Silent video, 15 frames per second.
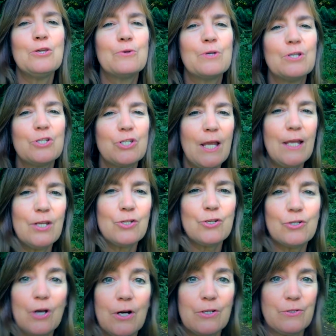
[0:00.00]
you can change your
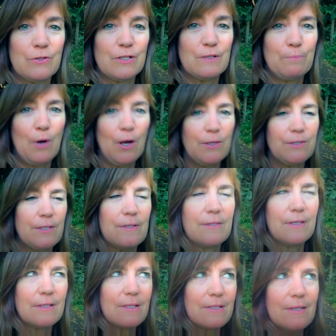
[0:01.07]
dog's responses
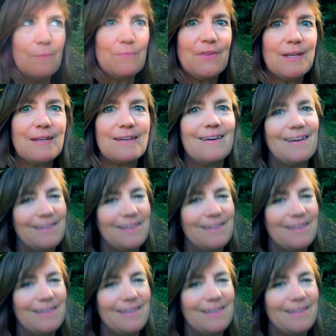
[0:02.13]
into something